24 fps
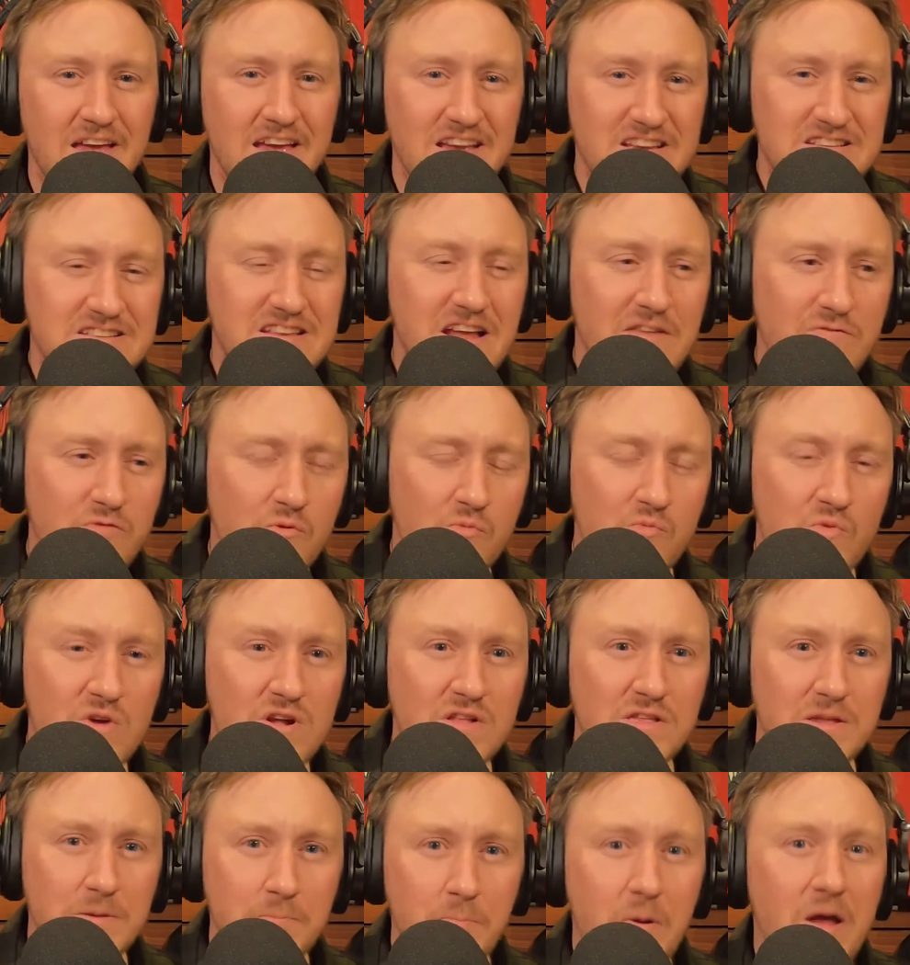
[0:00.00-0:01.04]
He's never
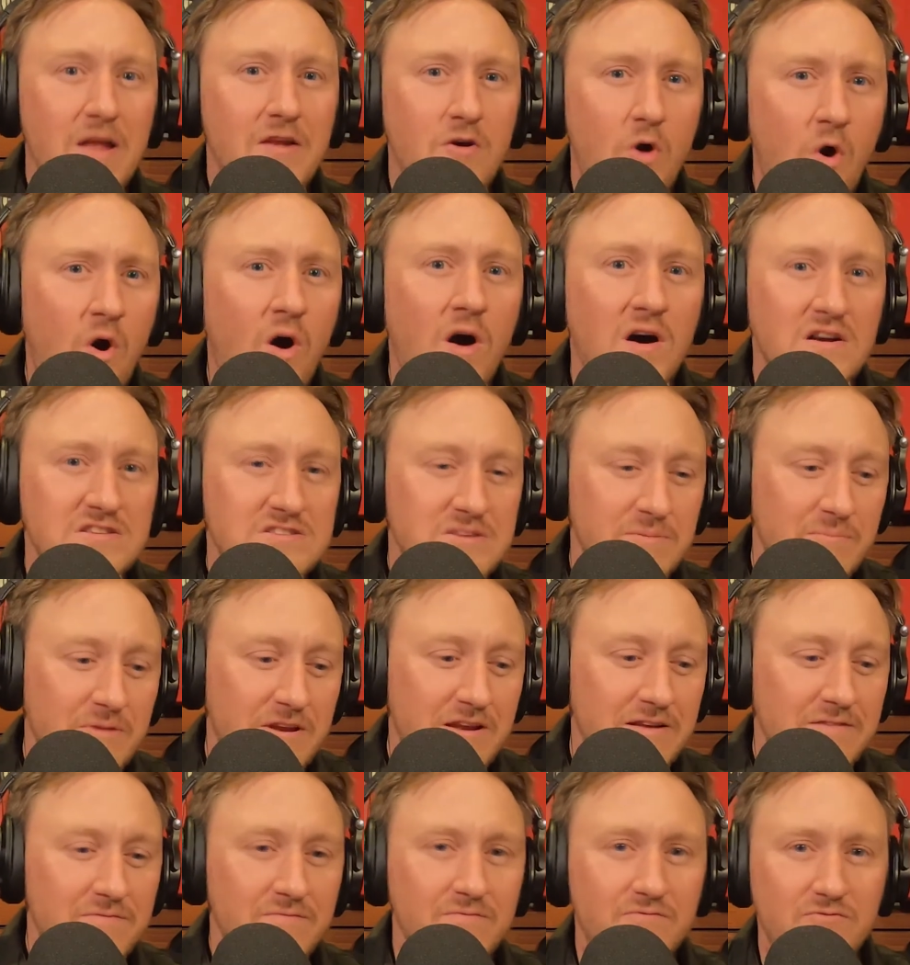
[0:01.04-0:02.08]
really been awesome
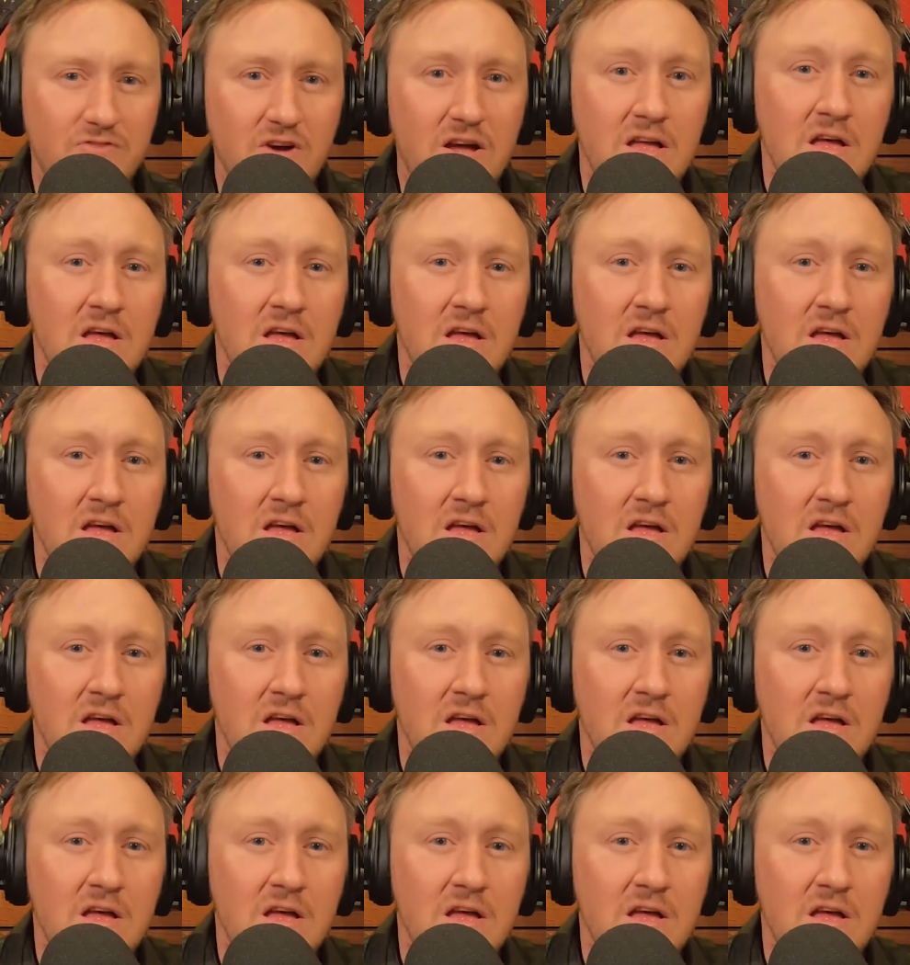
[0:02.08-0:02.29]
and